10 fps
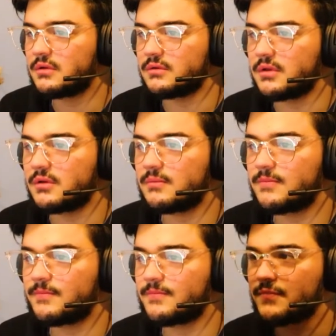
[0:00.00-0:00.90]

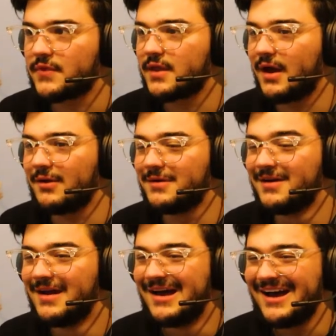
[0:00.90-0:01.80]
What?
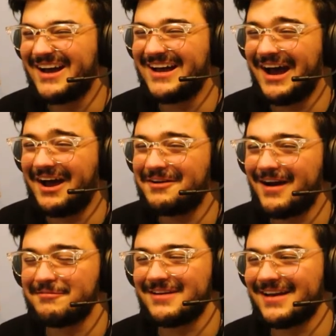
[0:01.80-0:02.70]

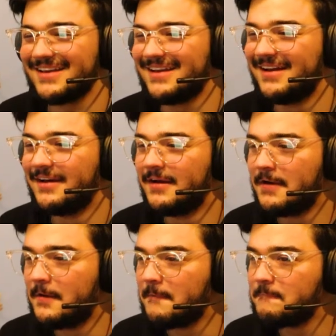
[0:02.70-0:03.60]
I mean, that I said.